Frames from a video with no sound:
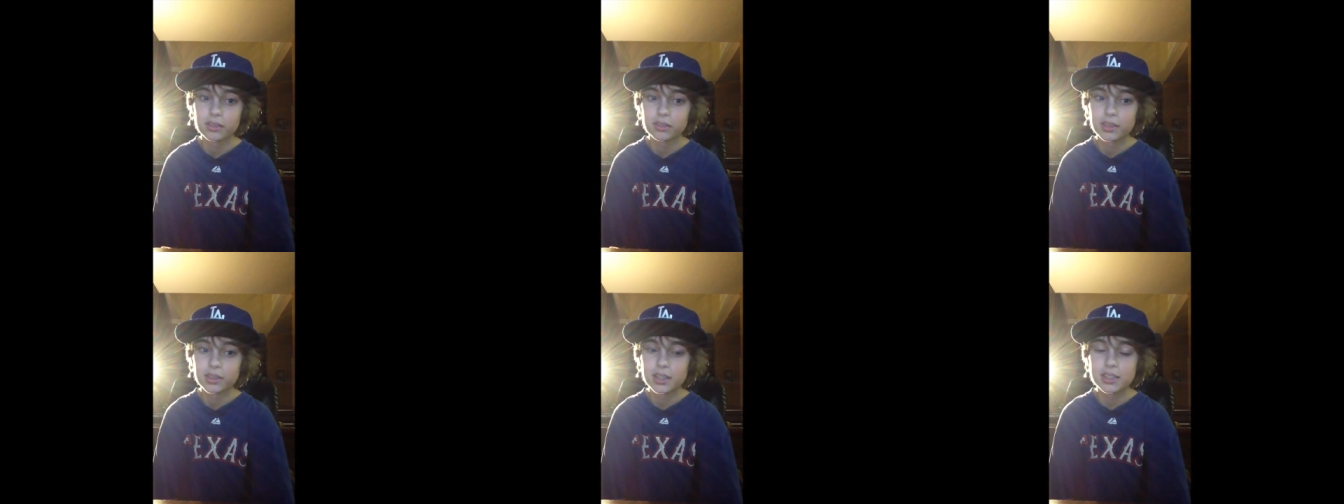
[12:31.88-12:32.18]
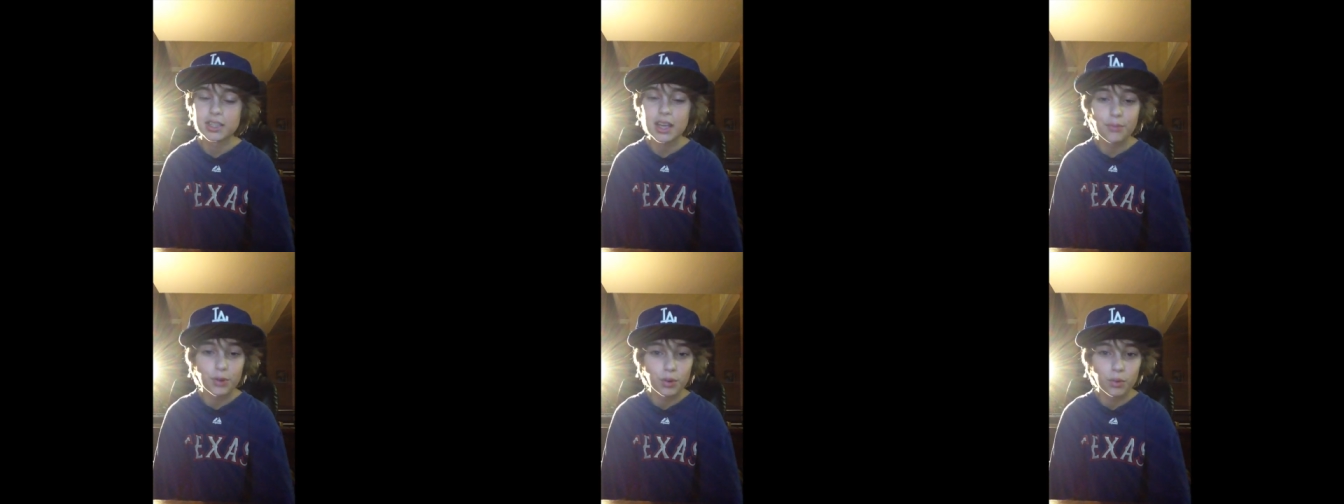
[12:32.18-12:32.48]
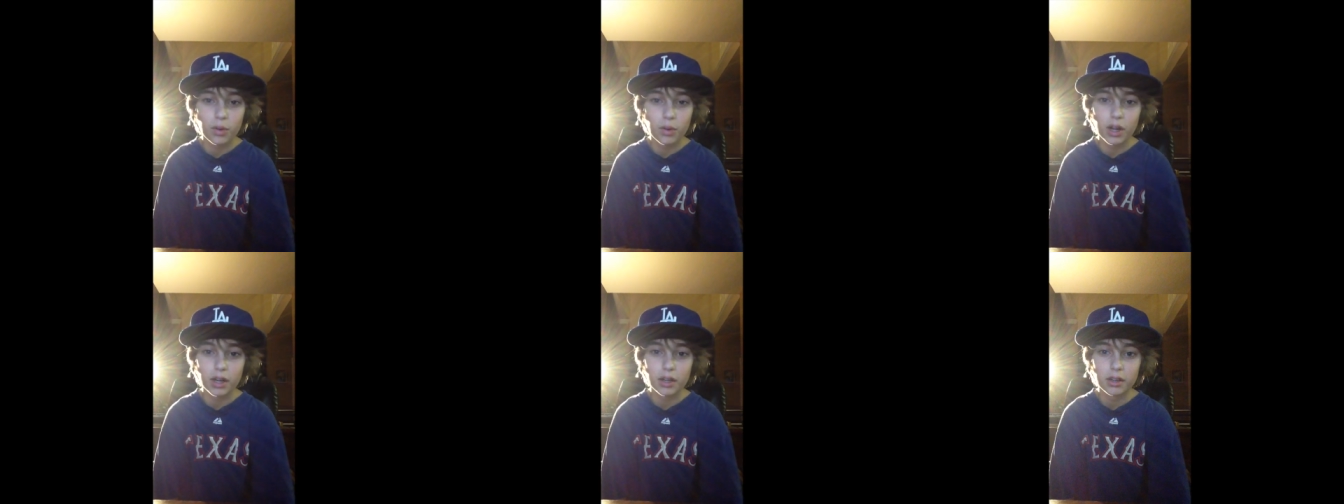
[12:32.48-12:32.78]
Because
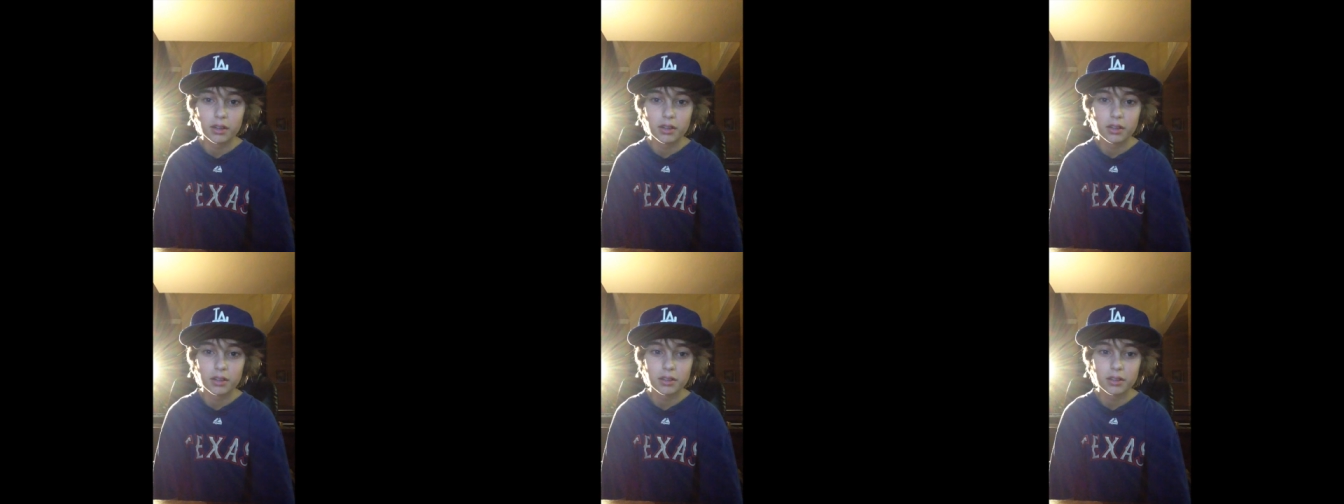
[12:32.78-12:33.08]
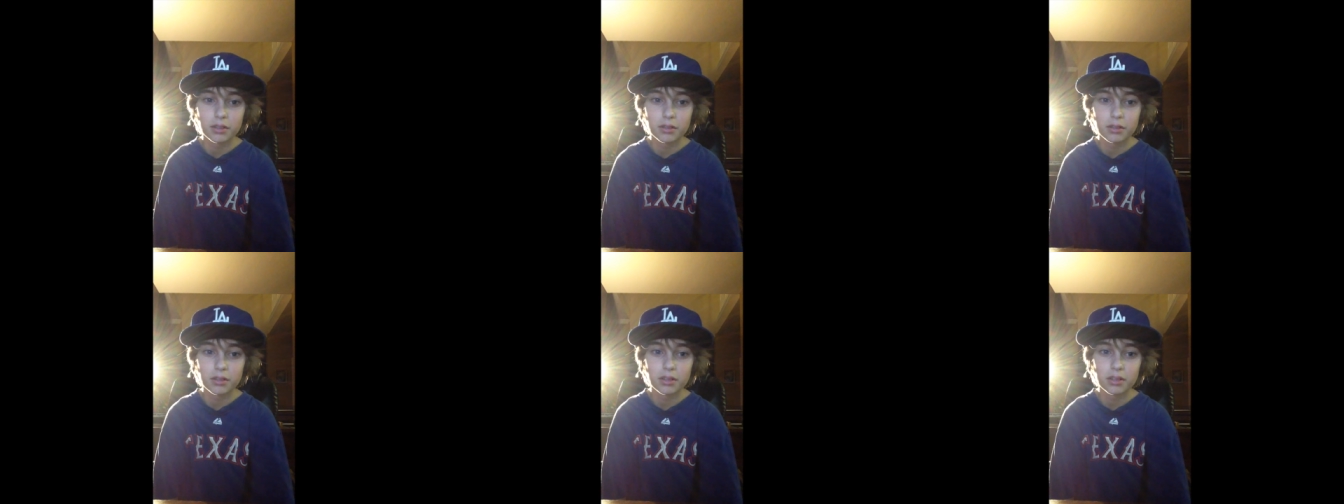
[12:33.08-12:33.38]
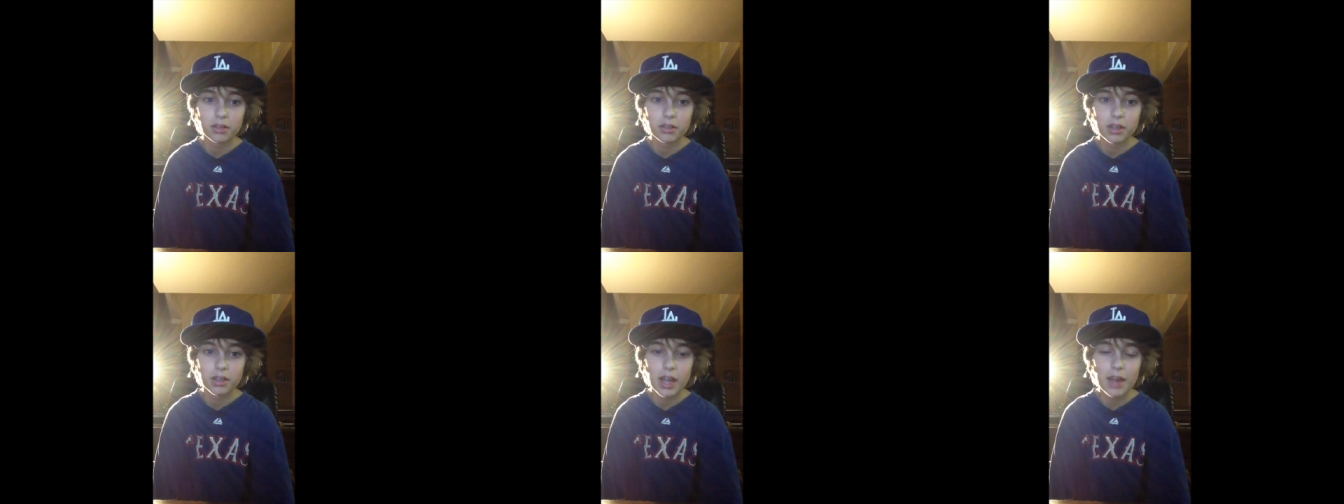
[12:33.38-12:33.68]
everyone
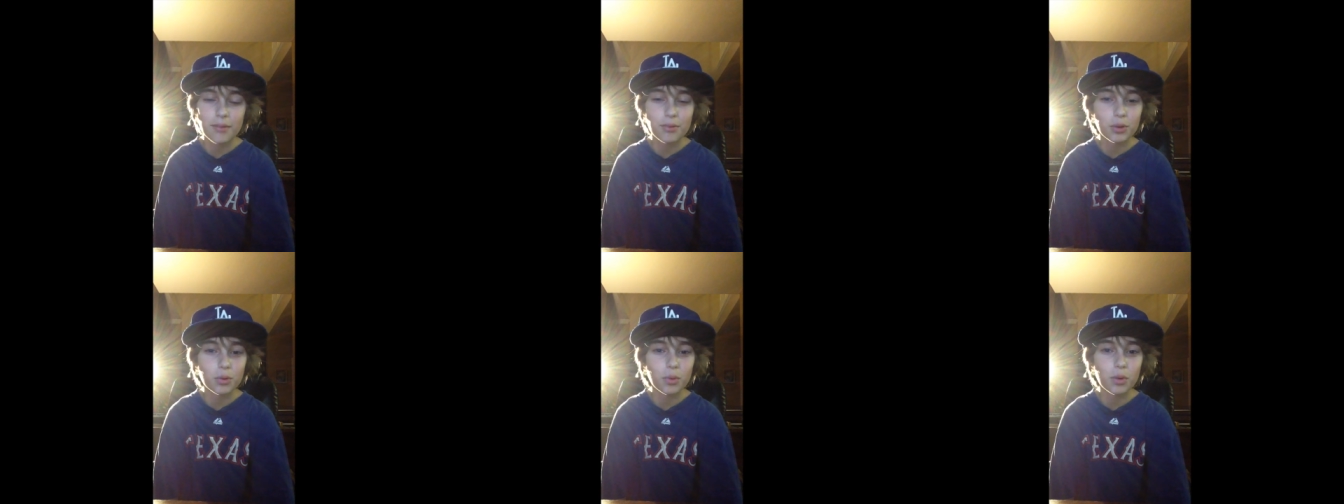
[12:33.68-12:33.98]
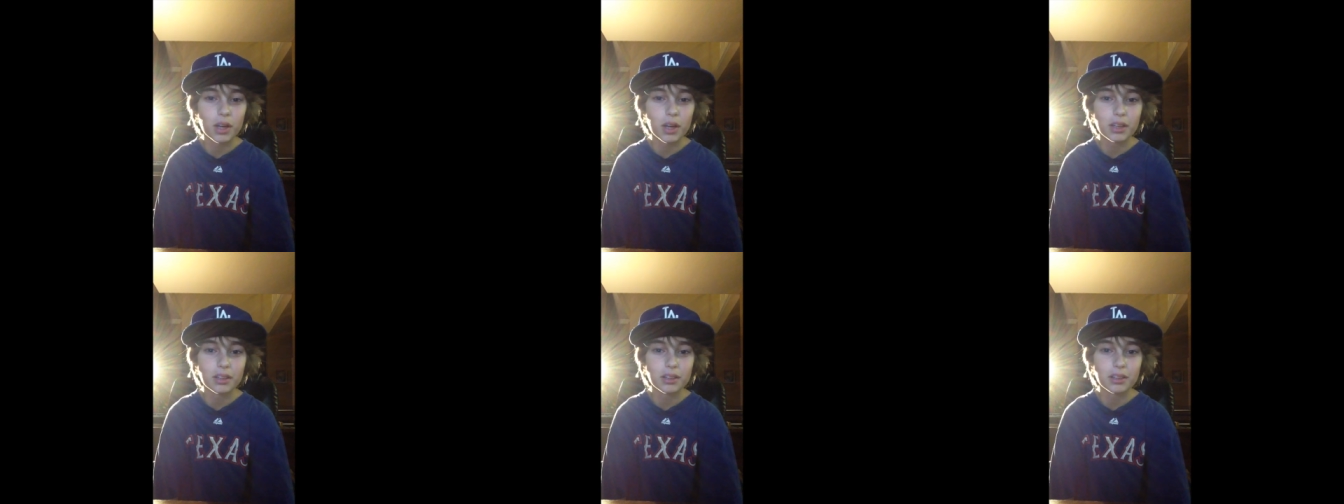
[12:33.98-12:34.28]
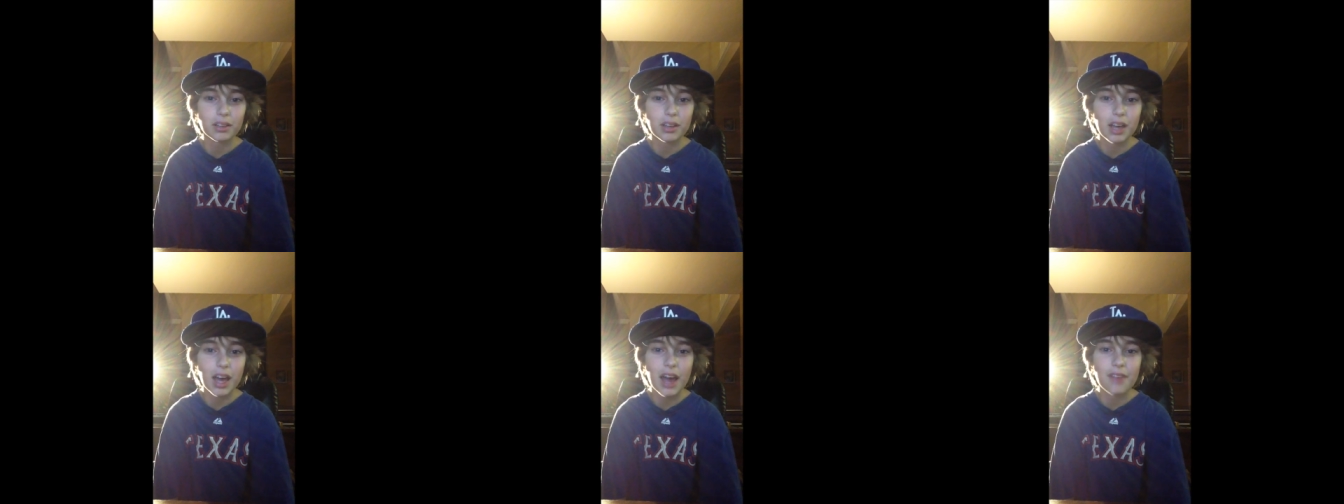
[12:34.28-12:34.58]

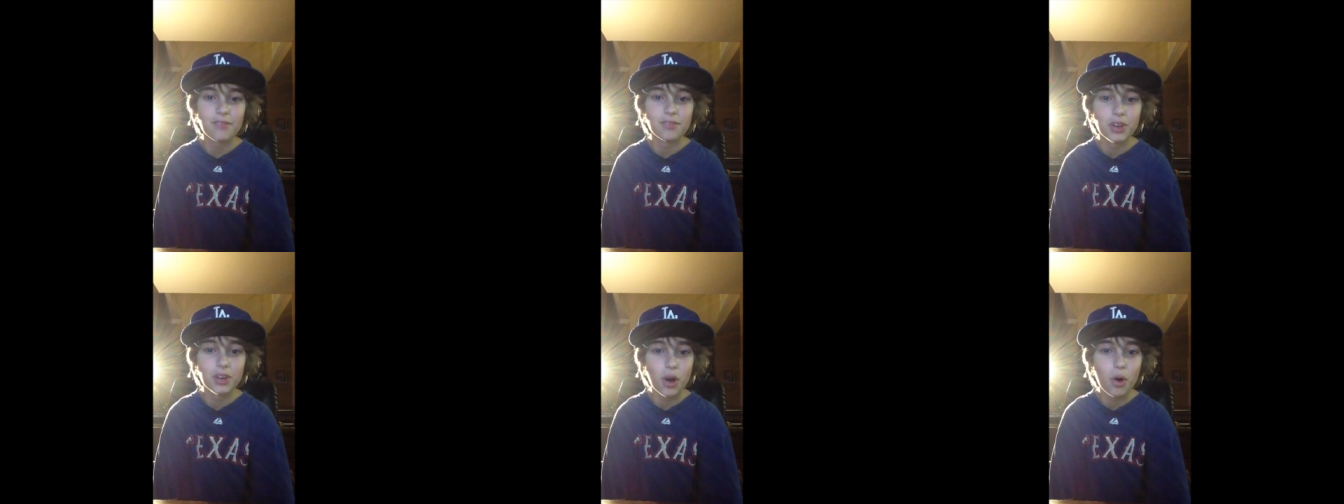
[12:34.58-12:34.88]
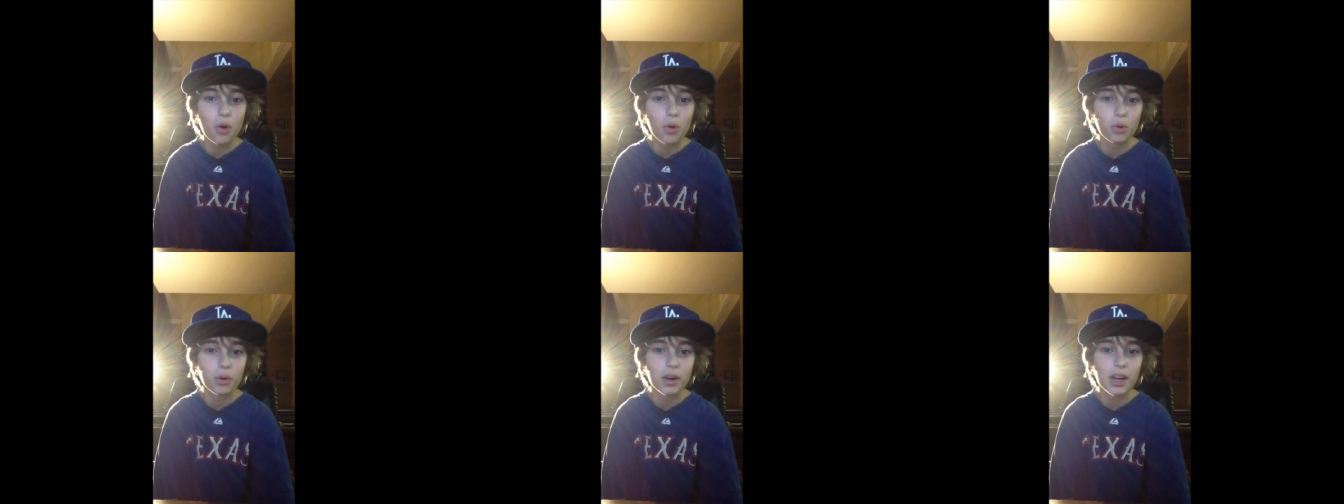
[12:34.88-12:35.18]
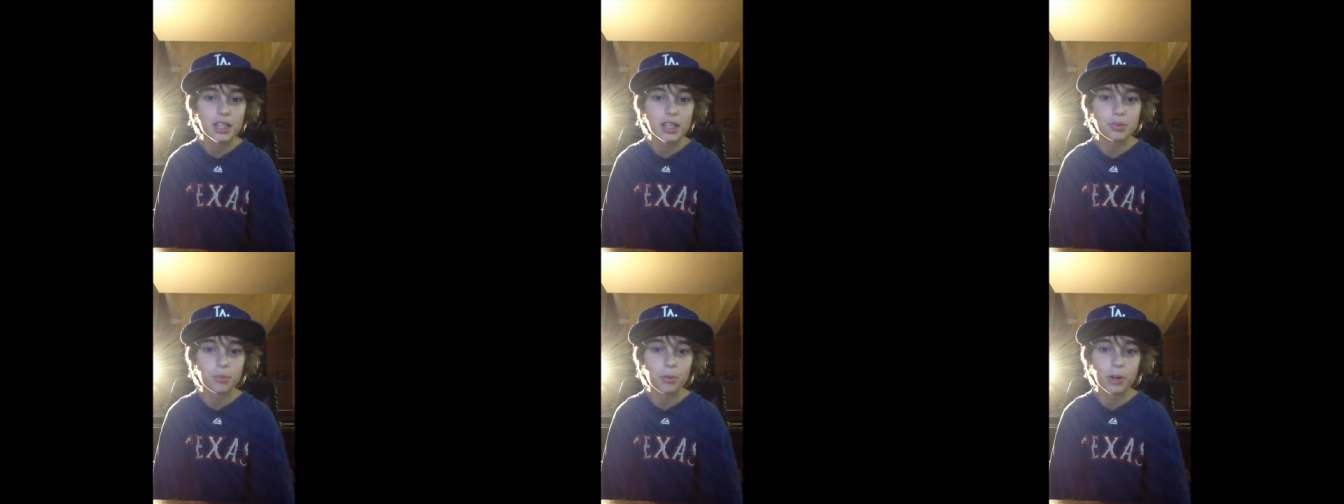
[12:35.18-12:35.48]
I've known
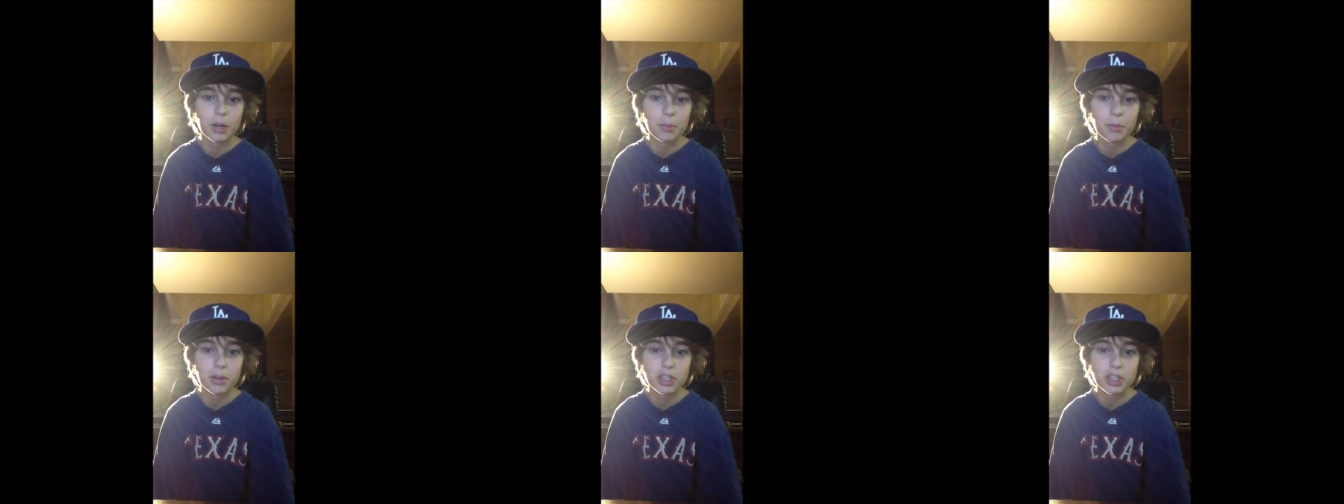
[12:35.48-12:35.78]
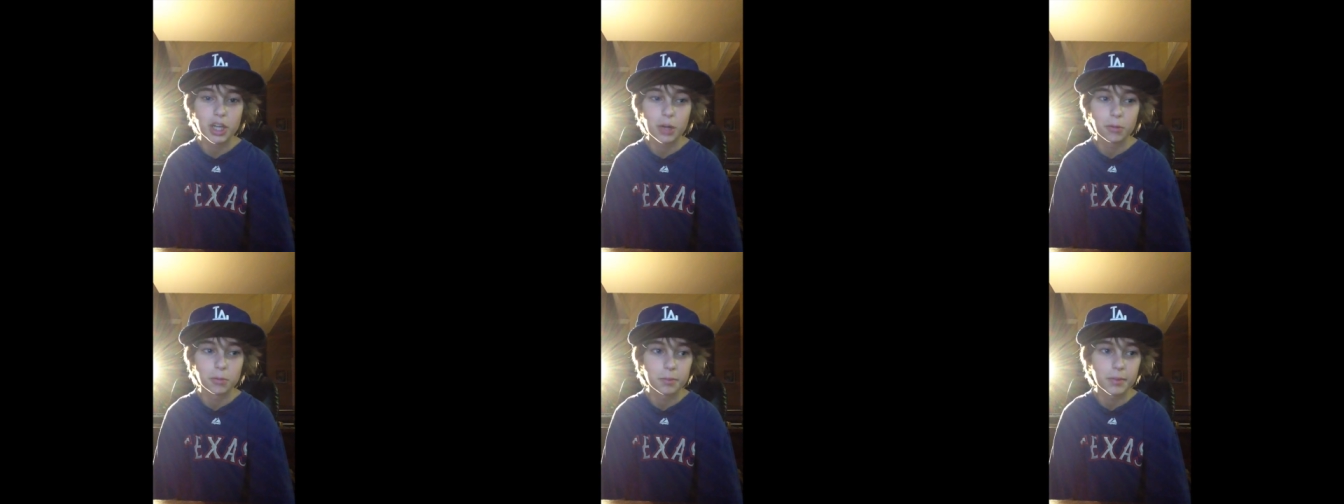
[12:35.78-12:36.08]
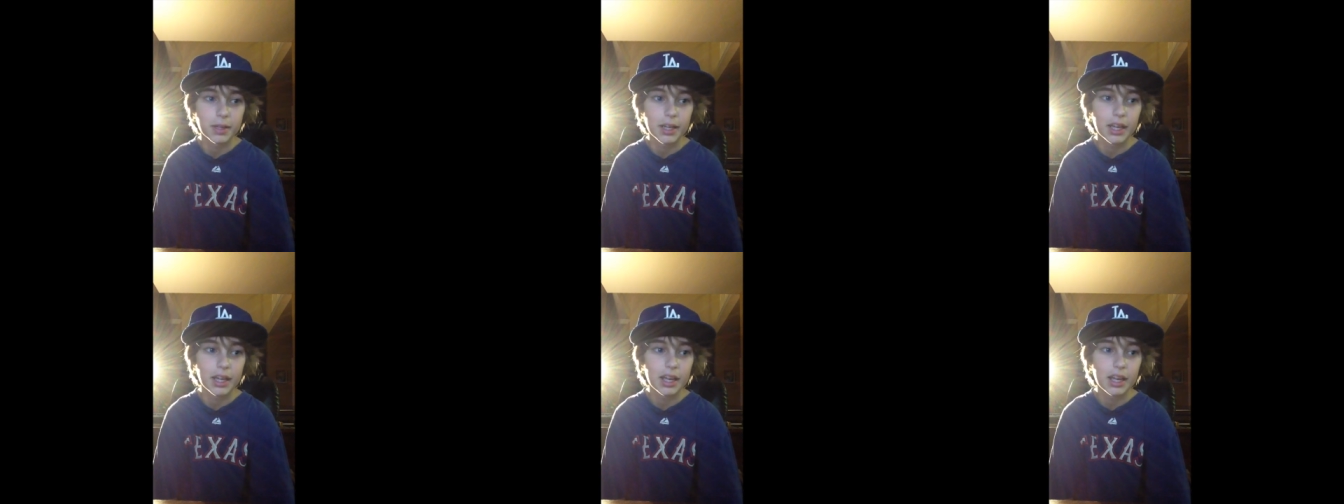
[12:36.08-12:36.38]
has pretty much helped
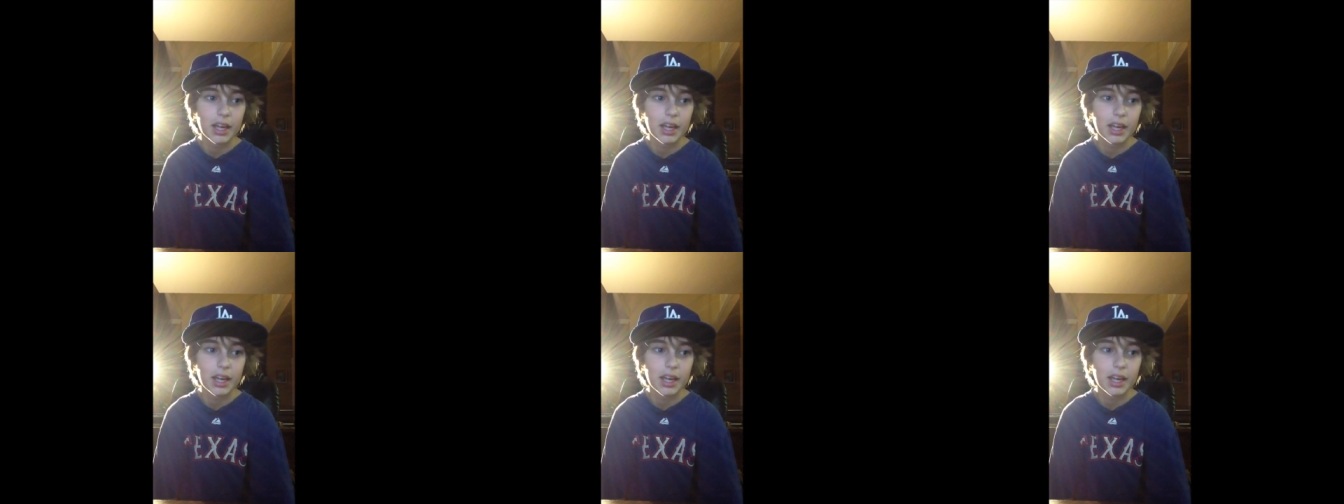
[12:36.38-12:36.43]
me.